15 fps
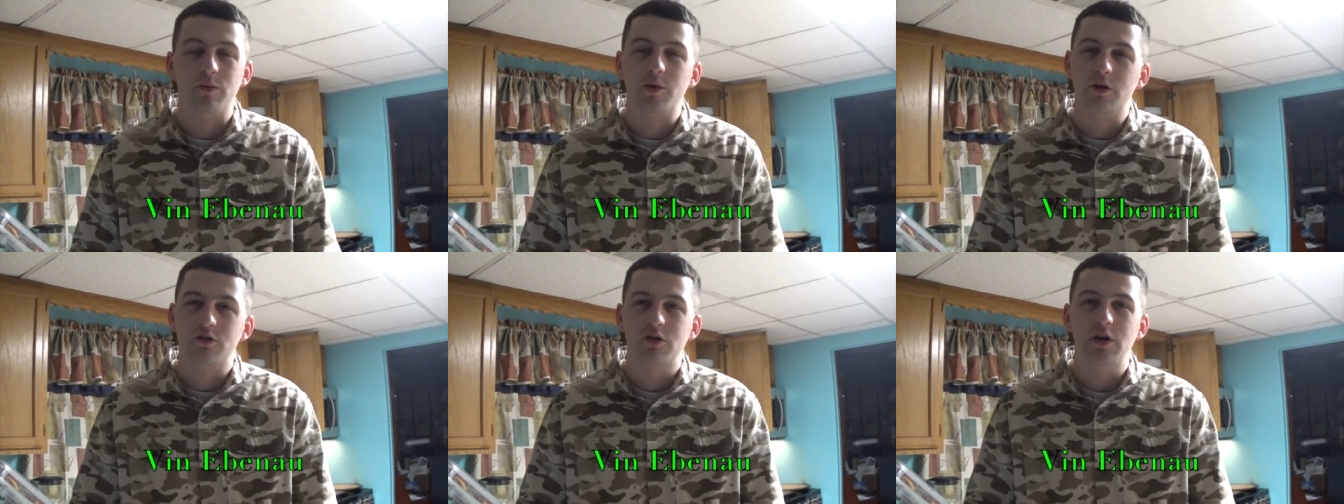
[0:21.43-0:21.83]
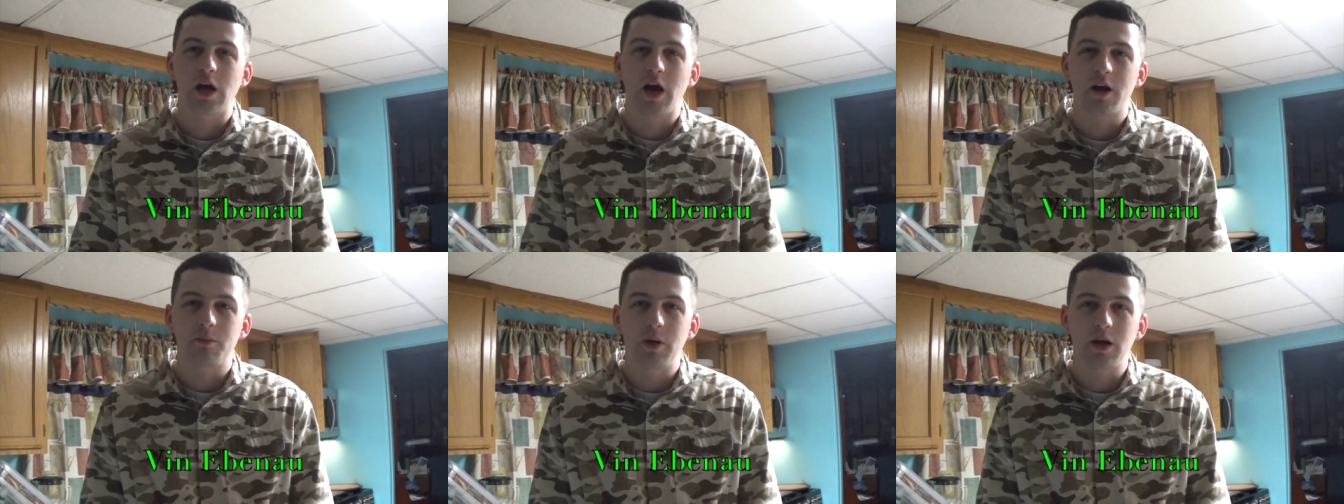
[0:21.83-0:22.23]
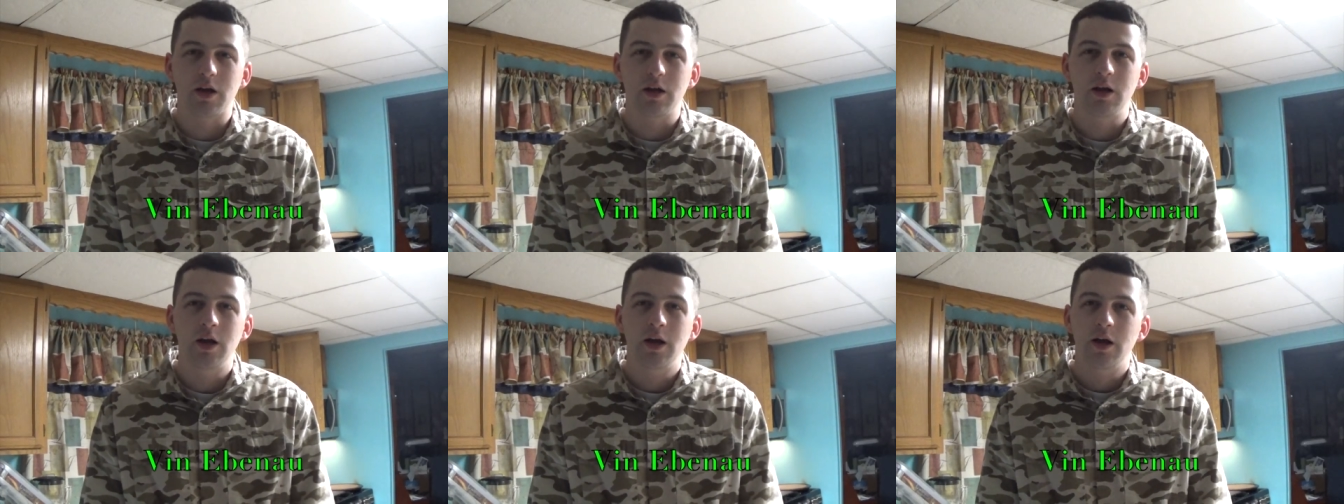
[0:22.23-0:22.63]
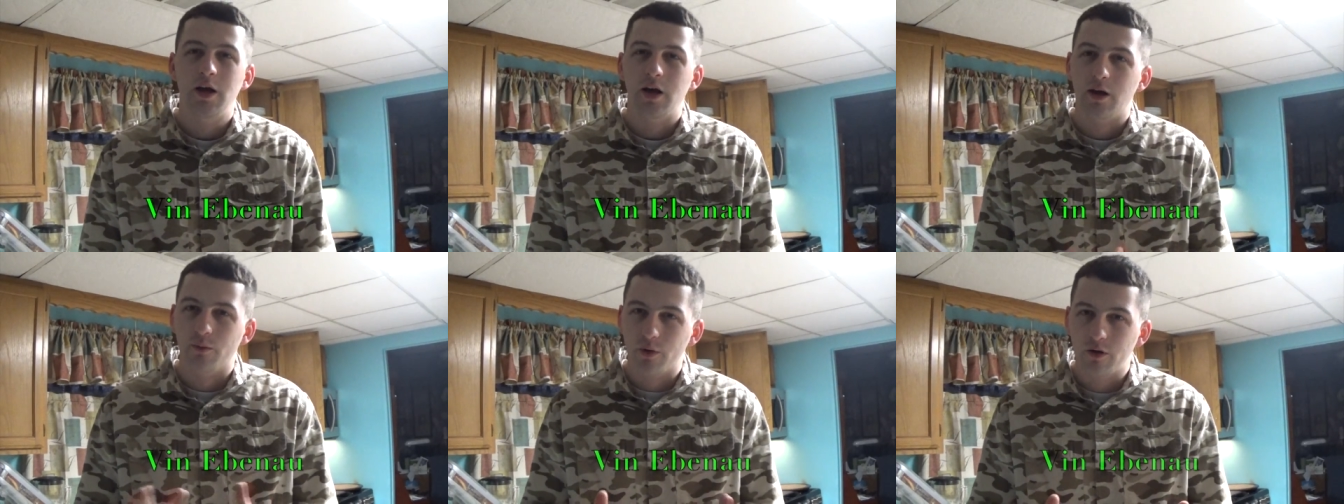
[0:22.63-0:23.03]
I'm going to show you how to make it
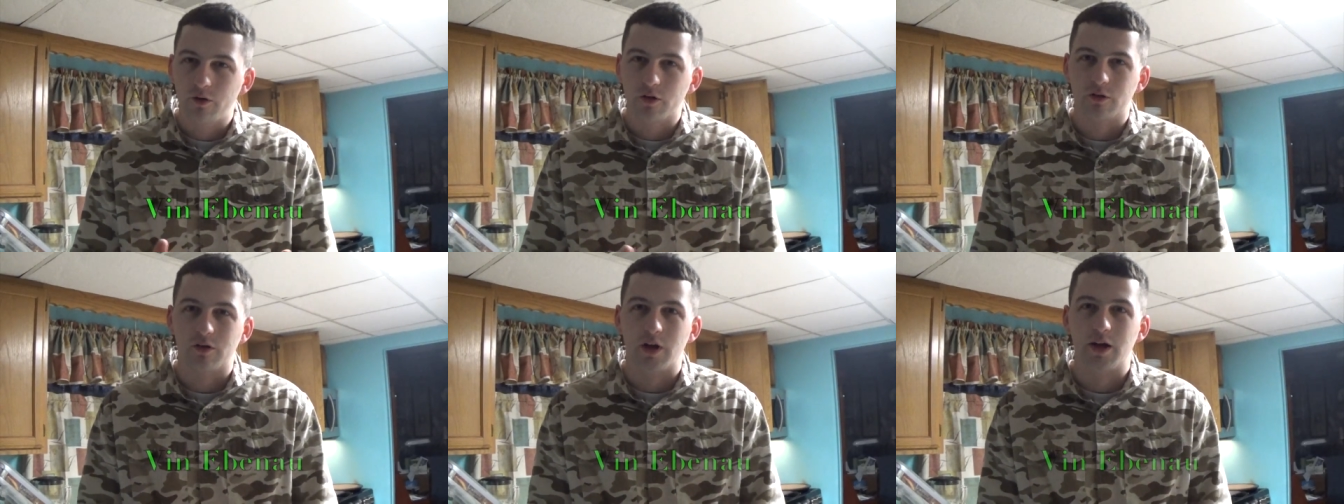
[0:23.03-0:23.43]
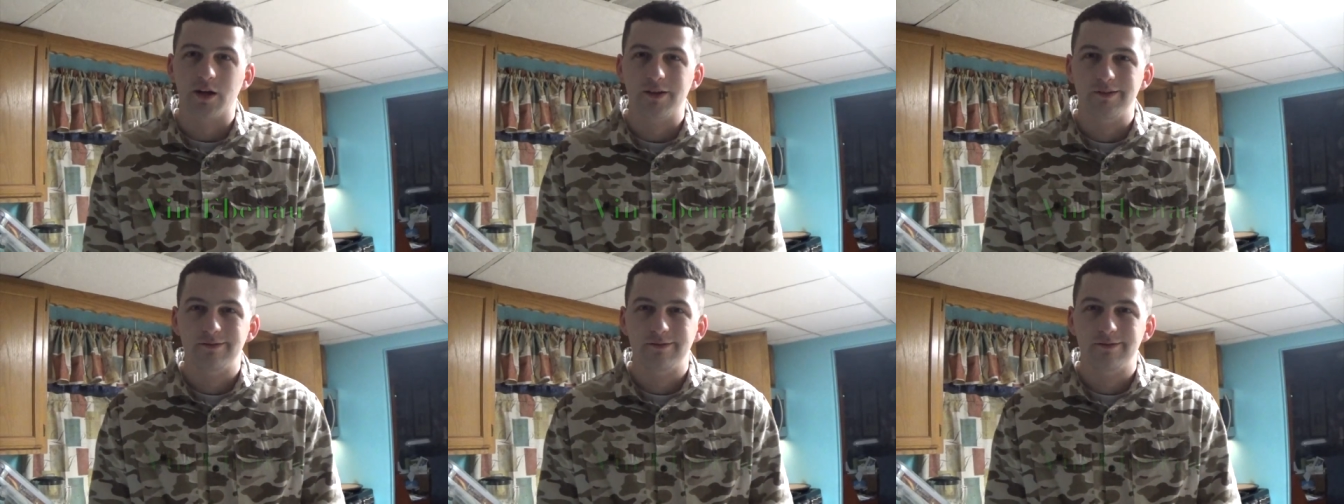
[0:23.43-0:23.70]
and what it looks like.